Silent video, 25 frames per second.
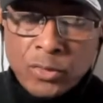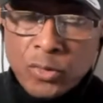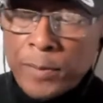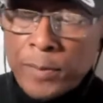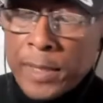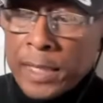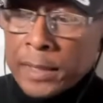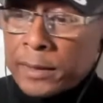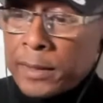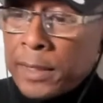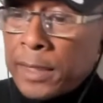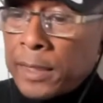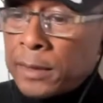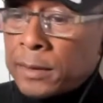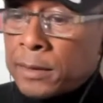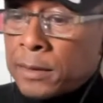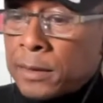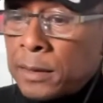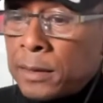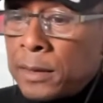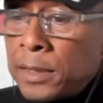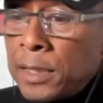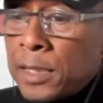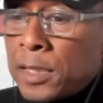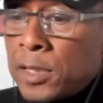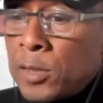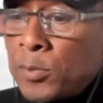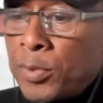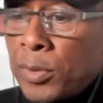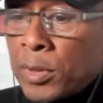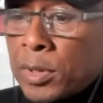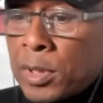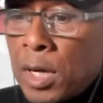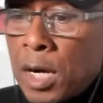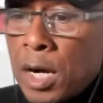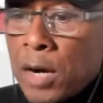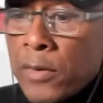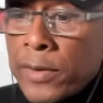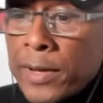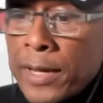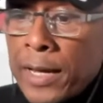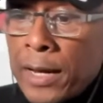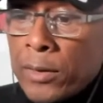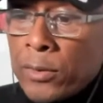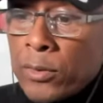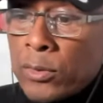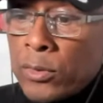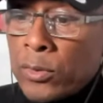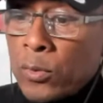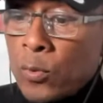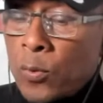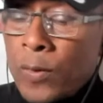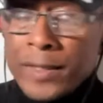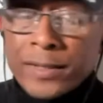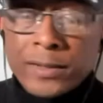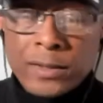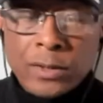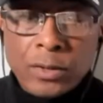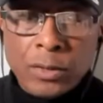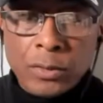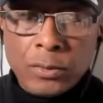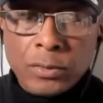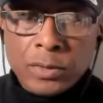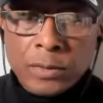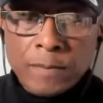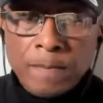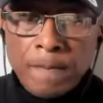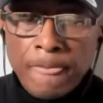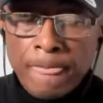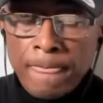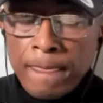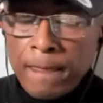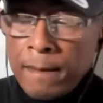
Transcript: to about that is Siddiqui Bakari out on the West Coast.